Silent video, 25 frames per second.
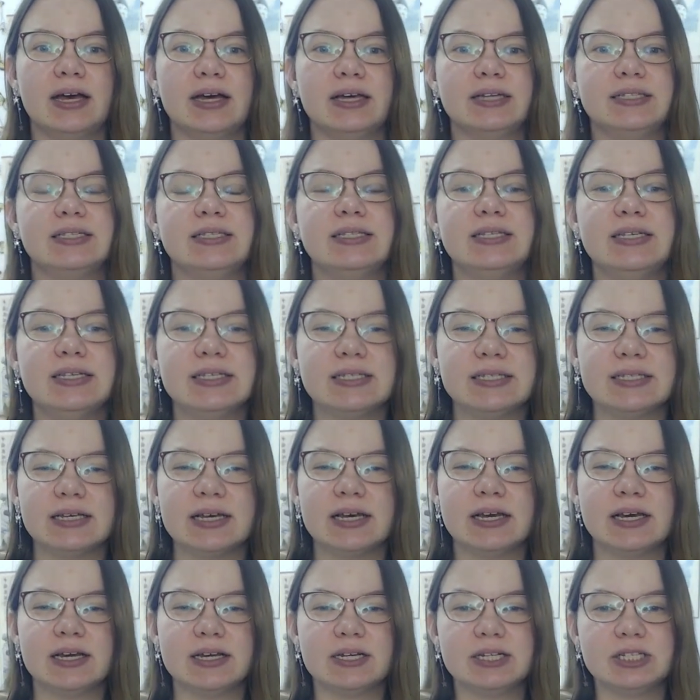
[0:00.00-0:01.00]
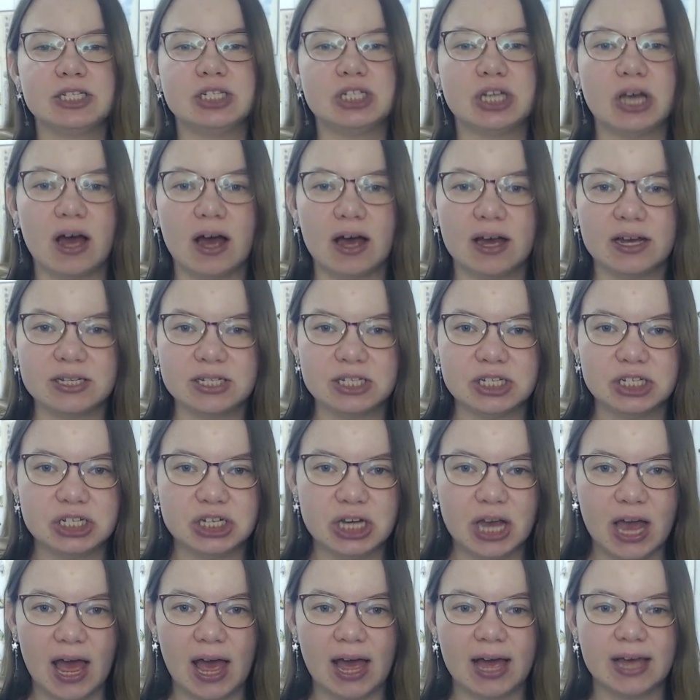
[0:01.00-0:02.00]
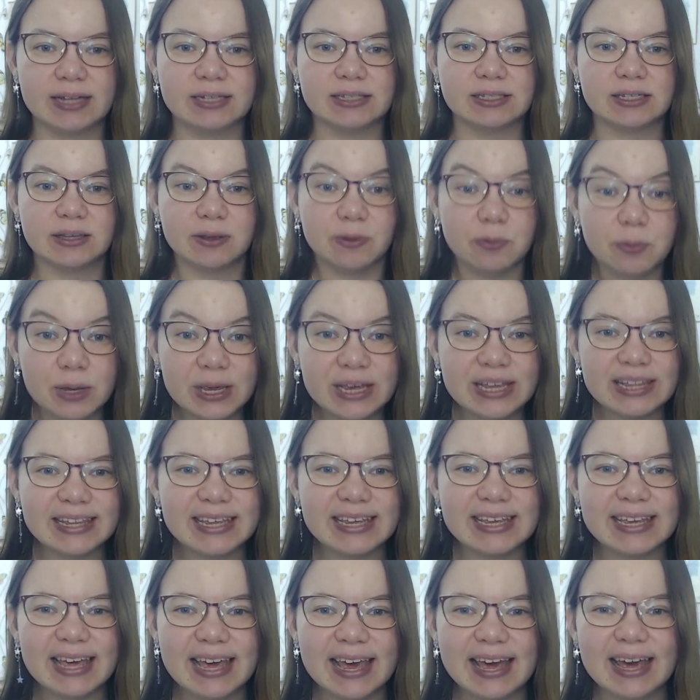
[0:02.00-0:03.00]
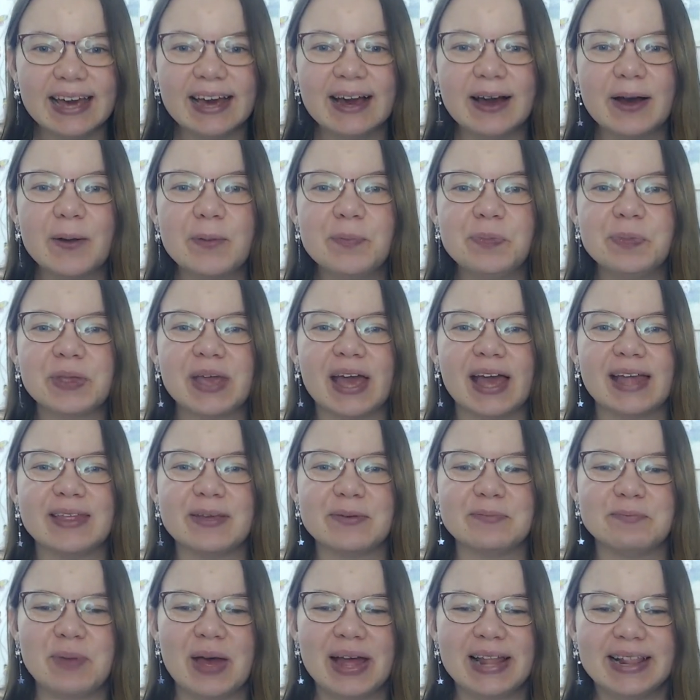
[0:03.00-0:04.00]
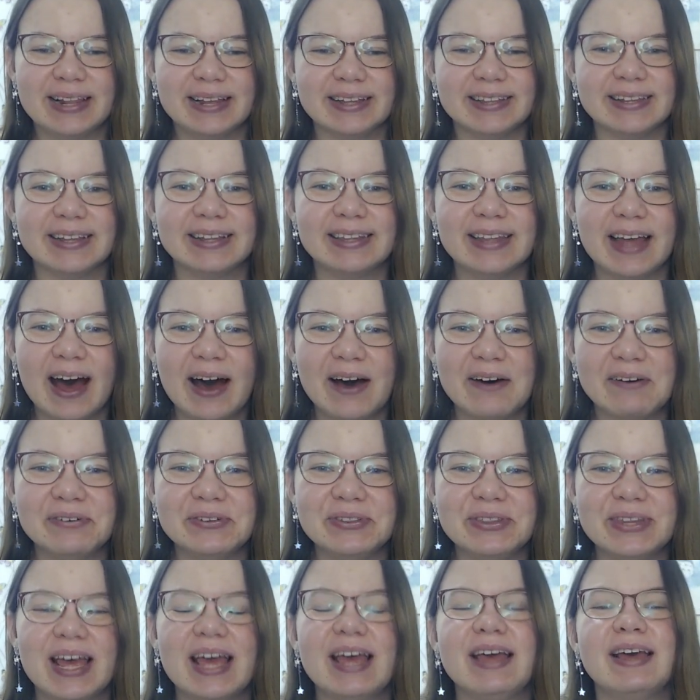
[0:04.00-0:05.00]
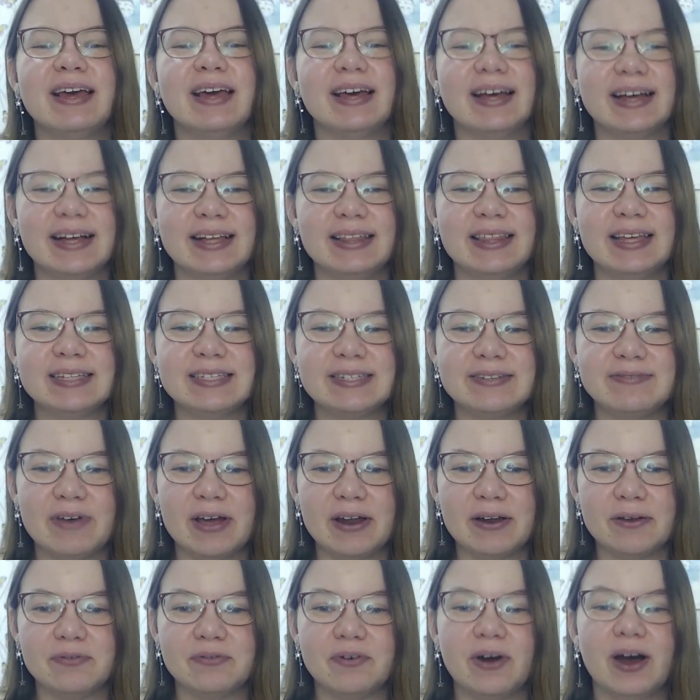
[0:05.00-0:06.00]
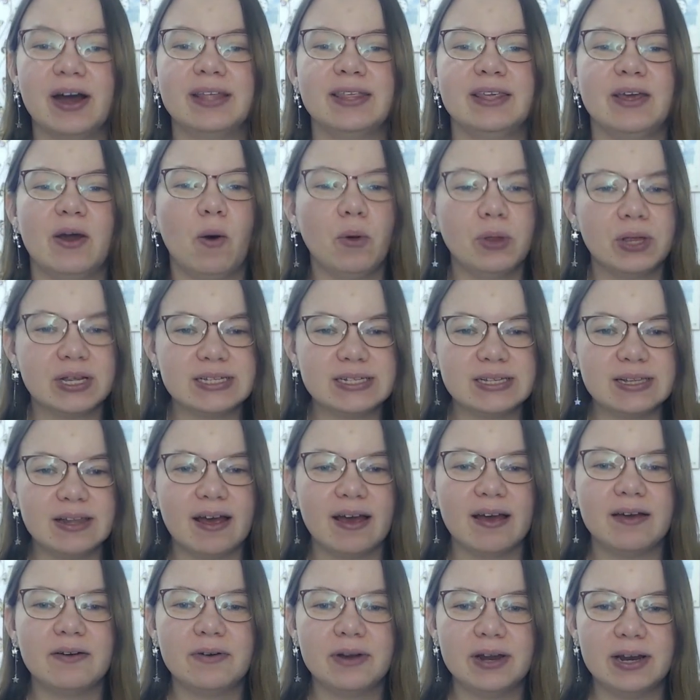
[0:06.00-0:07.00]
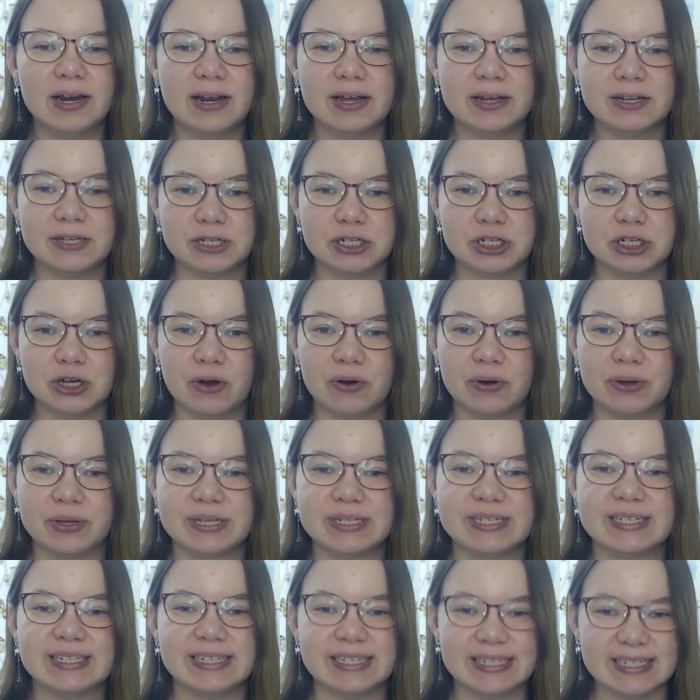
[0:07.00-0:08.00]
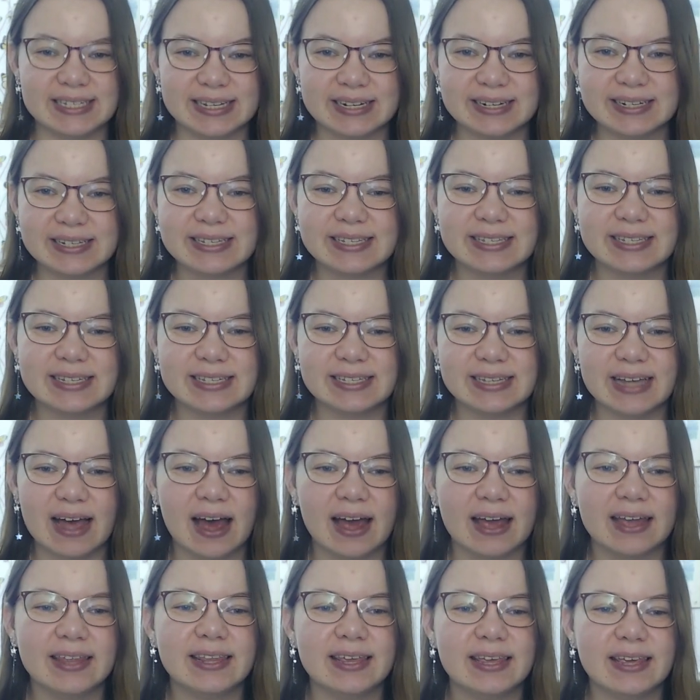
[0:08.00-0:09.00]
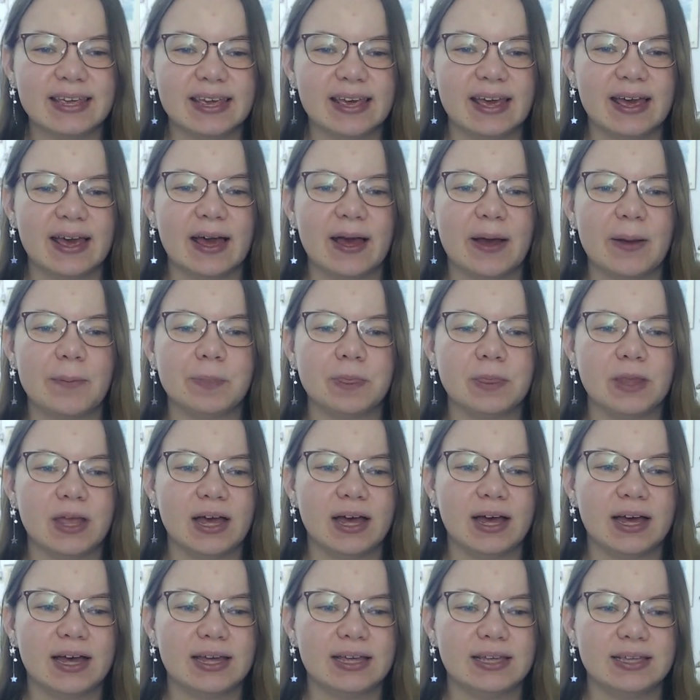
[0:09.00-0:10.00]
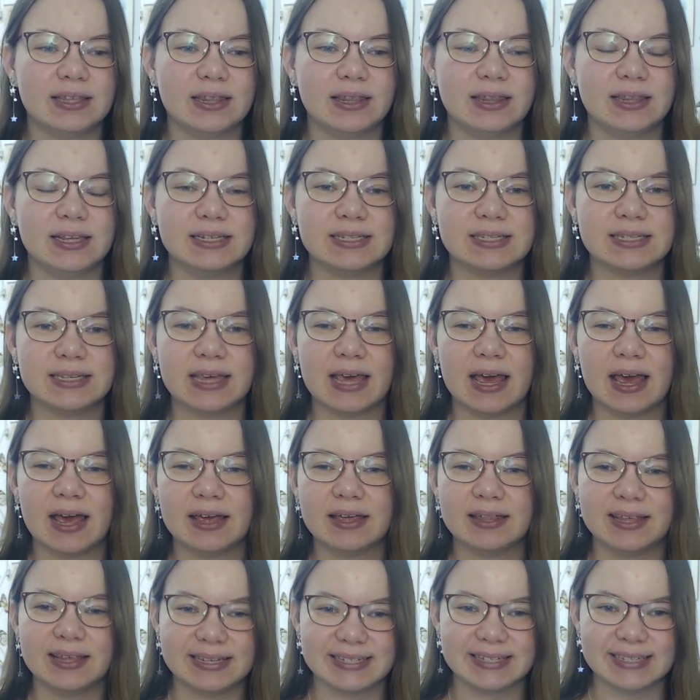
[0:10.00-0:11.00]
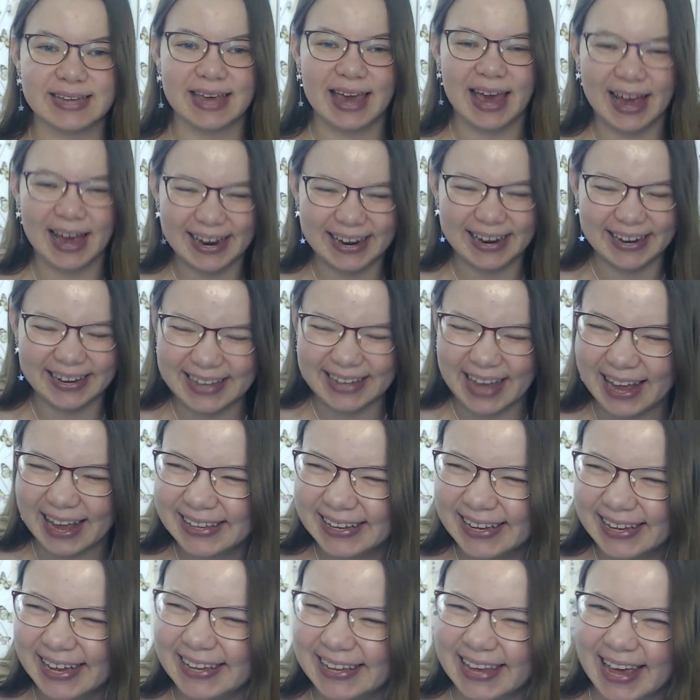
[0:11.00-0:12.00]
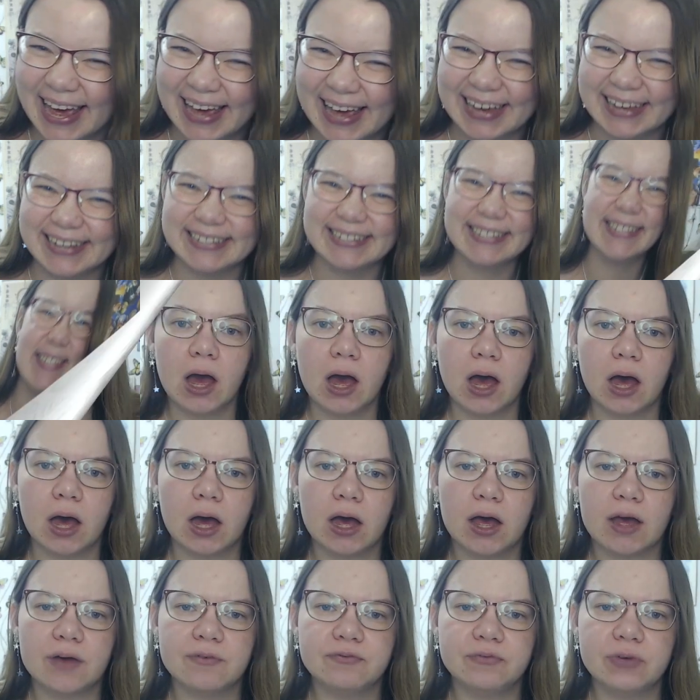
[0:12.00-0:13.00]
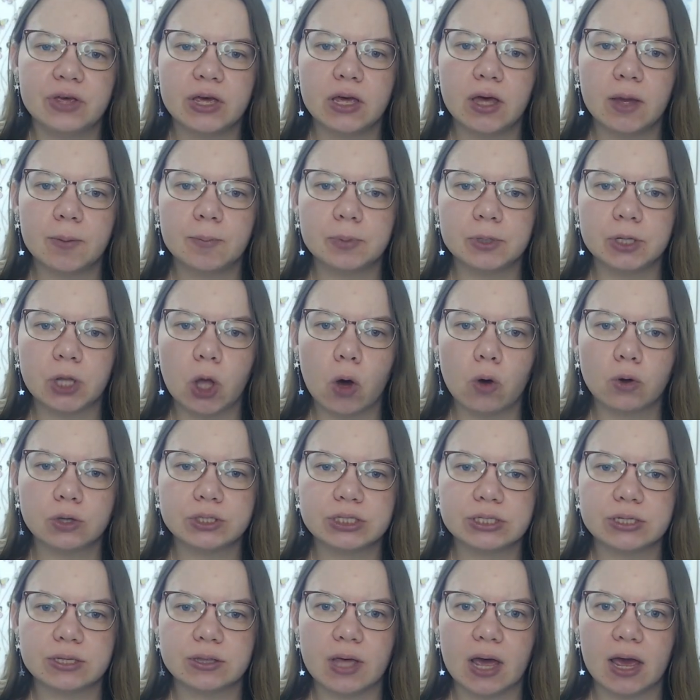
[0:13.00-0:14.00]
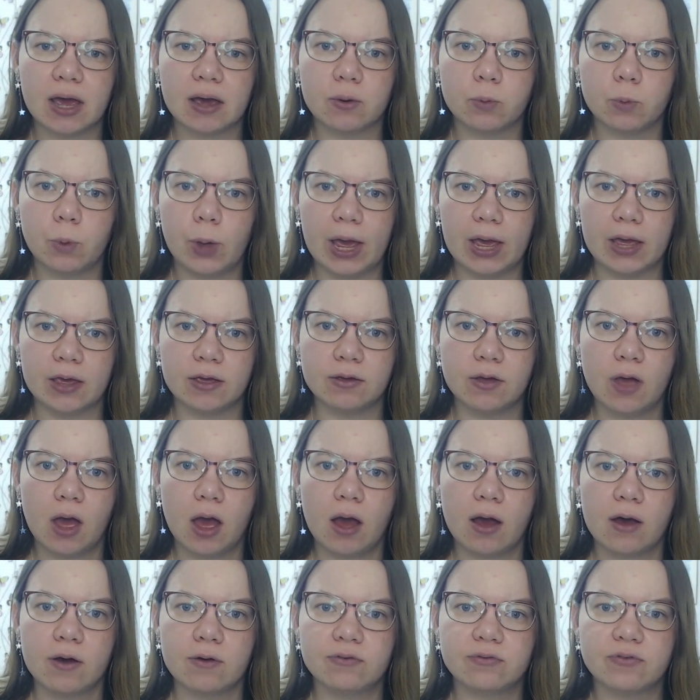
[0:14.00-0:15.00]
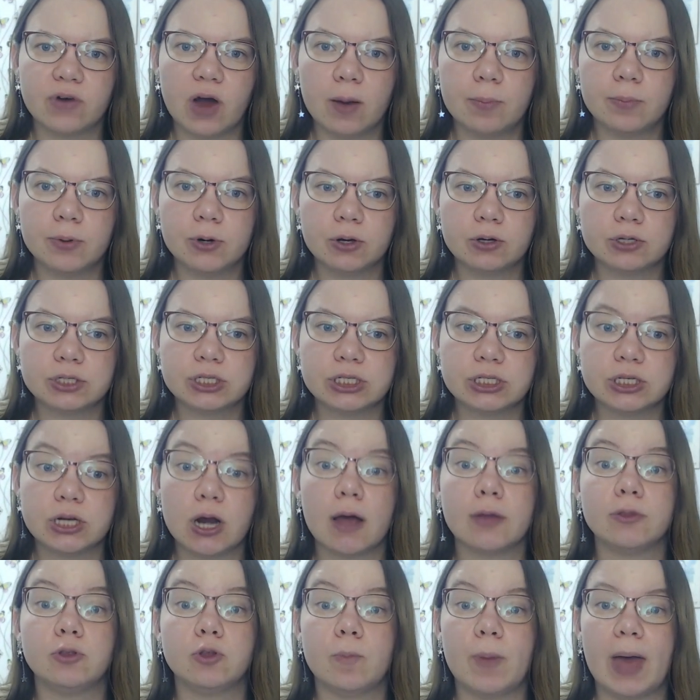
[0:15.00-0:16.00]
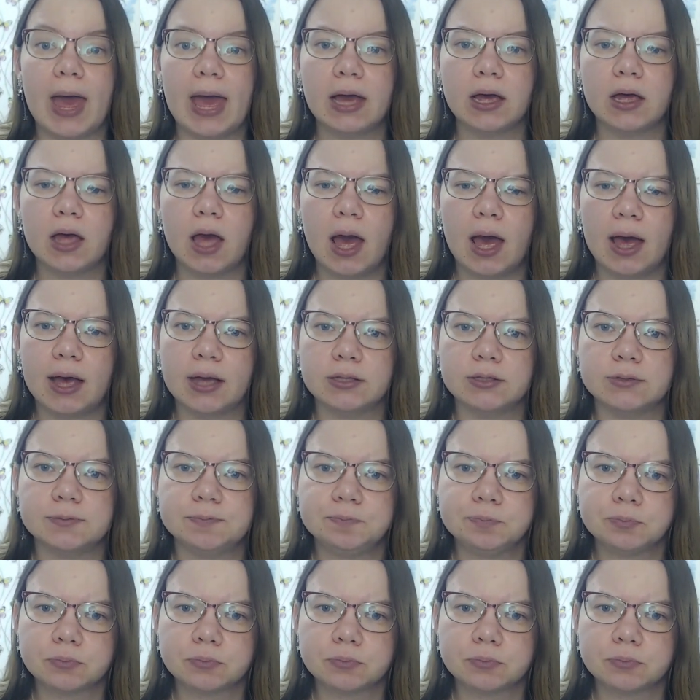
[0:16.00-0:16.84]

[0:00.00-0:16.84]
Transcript: Caesar, Judge, and Queen here, kind of battling it out. That's very funny. Honestly, I really enjoy Caesar's design here in his younger years. A figure blocks their way. Fabrio Stratum, Egghead.